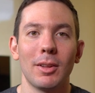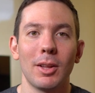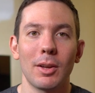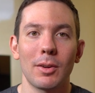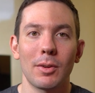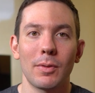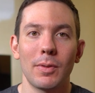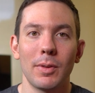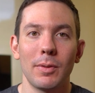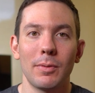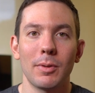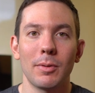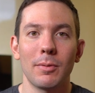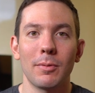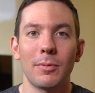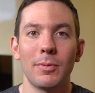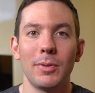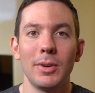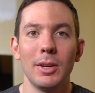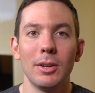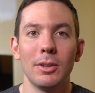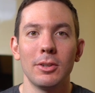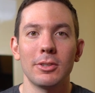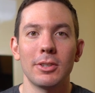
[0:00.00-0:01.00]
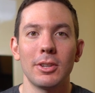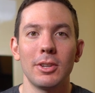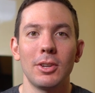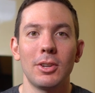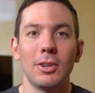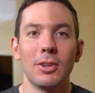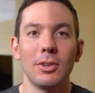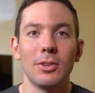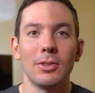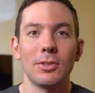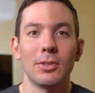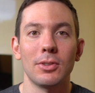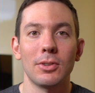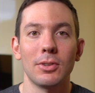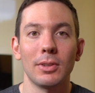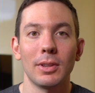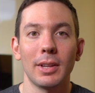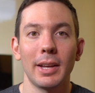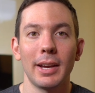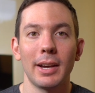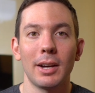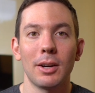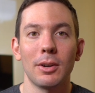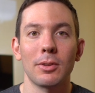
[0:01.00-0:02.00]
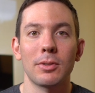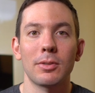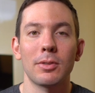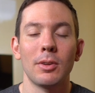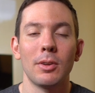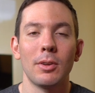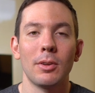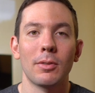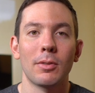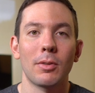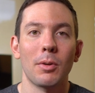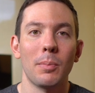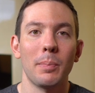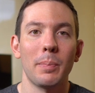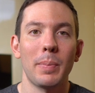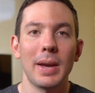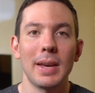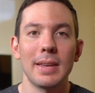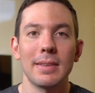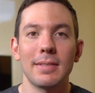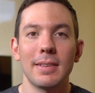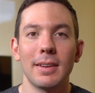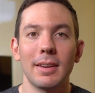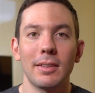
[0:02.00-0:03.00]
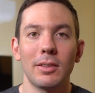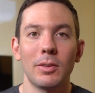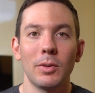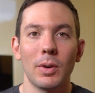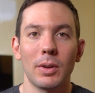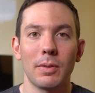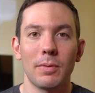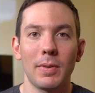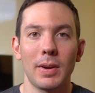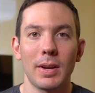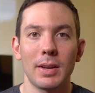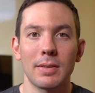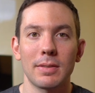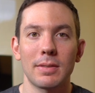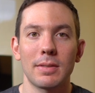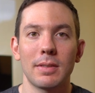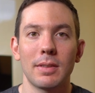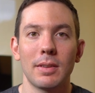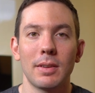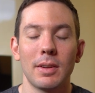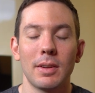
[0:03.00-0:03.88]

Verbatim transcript: lot of different fields that you can use in your layouts, from basic to advanced.